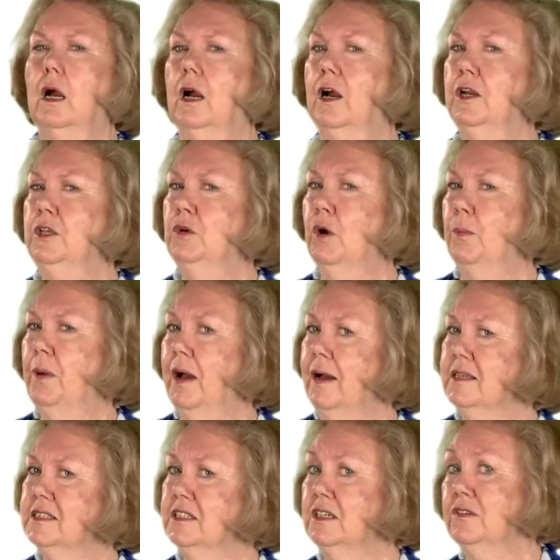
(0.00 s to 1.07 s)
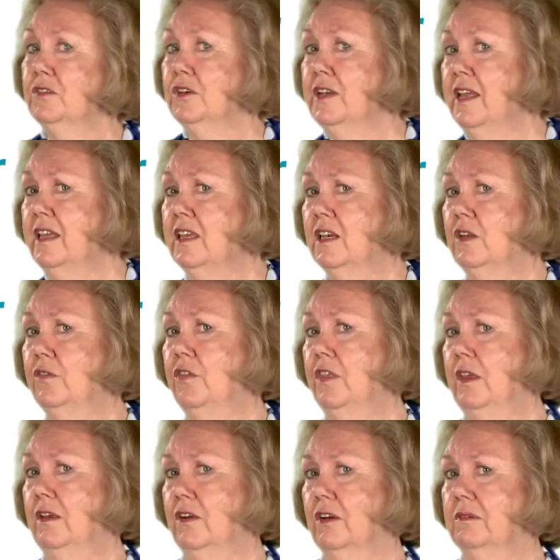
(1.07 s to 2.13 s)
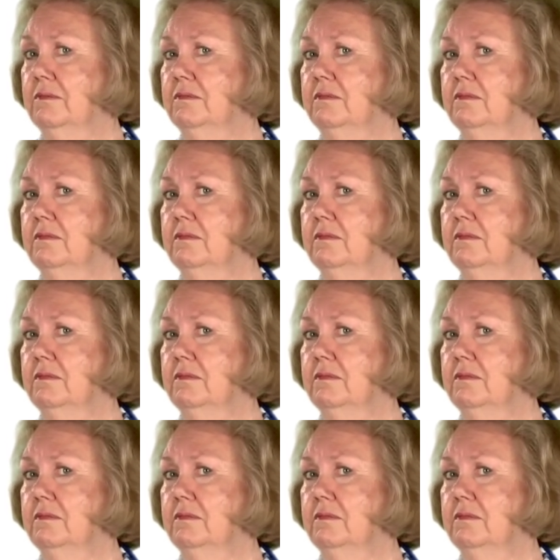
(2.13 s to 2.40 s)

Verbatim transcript: are you a positive or negative thinker?